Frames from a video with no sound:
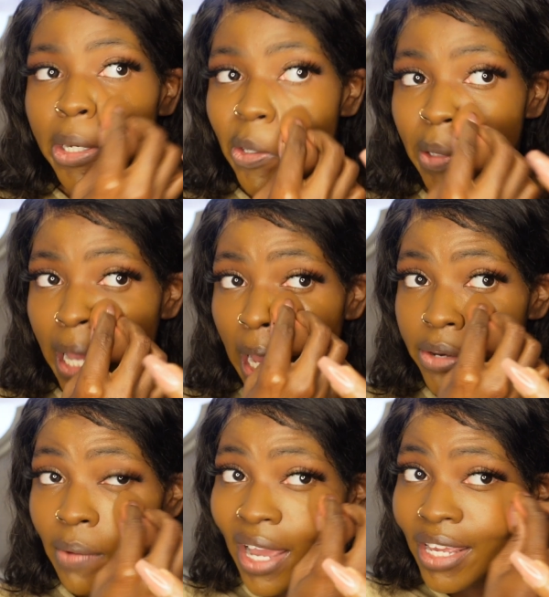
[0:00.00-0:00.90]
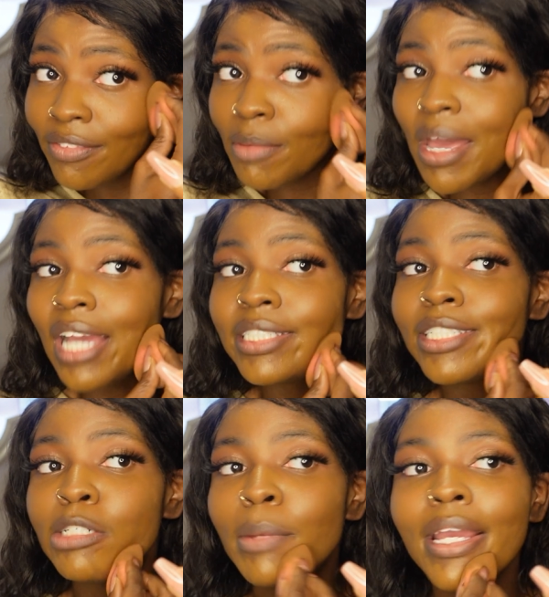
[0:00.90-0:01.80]
Do I give them
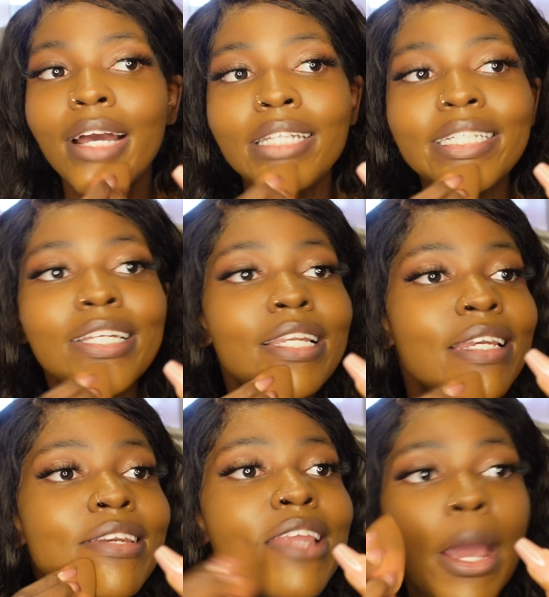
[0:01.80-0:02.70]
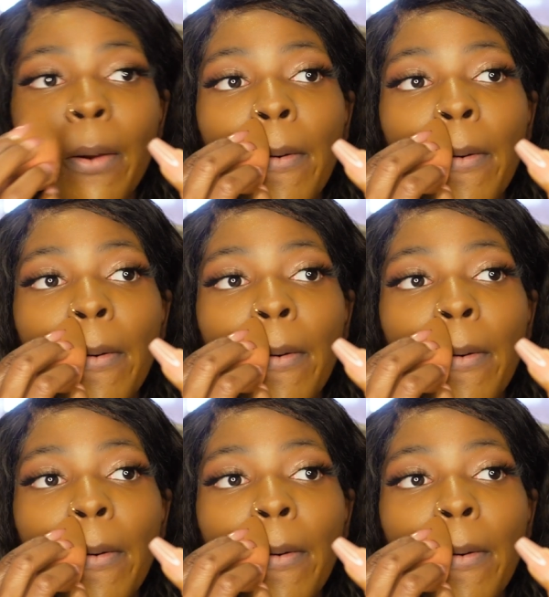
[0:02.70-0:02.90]
access to my content? No.